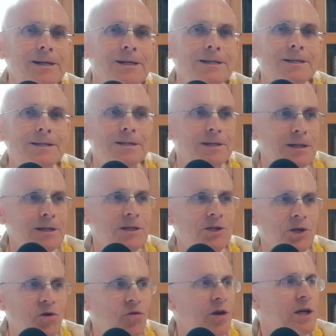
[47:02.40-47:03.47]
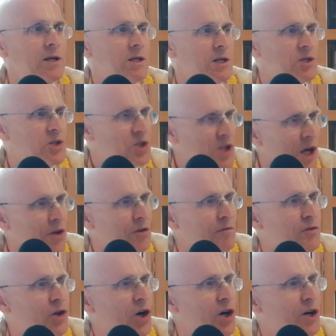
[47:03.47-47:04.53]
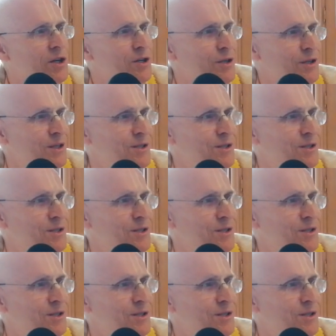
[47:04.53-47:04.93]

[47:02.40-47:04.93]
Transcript: is, is a great, is the Son of God.